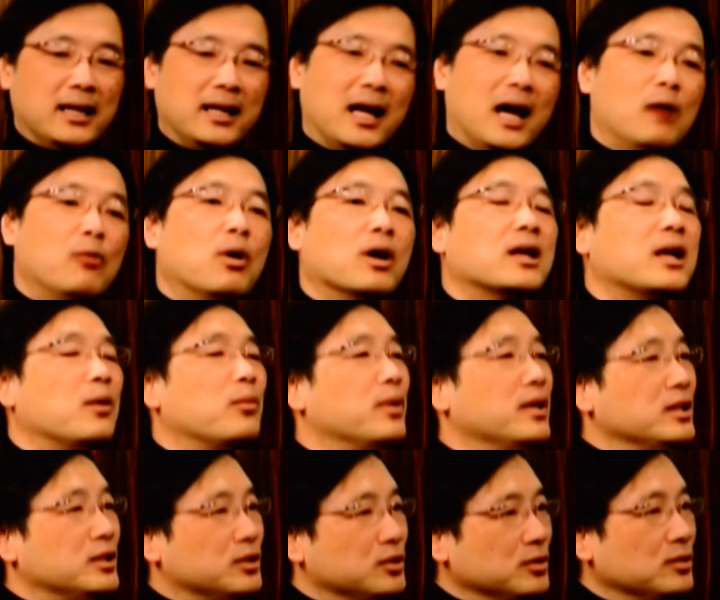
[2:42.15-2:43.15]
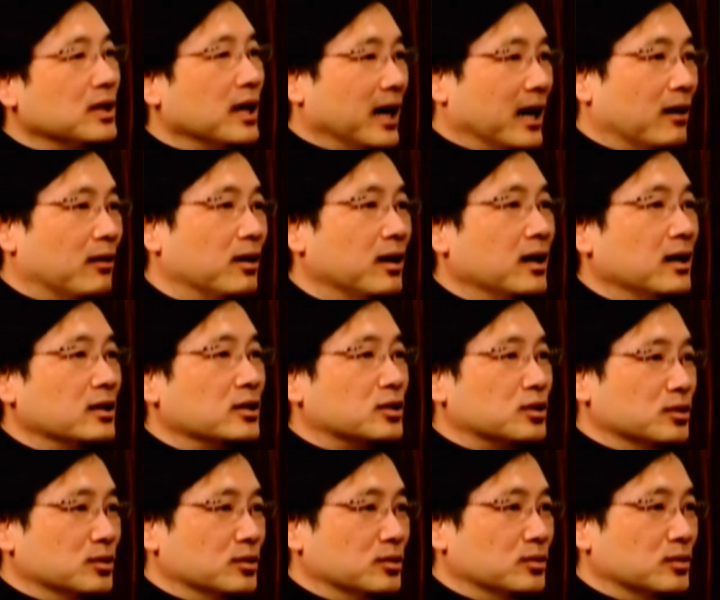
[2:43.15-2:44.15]
And now what can we do now
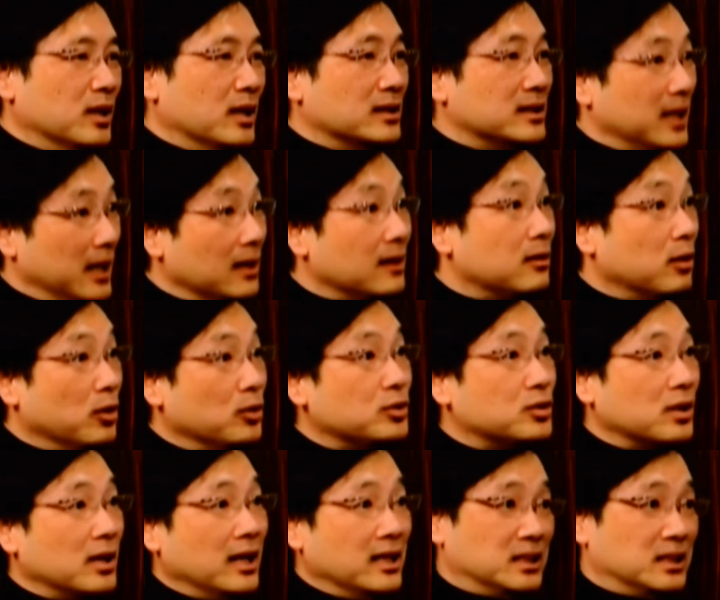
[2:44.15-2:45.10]
to take those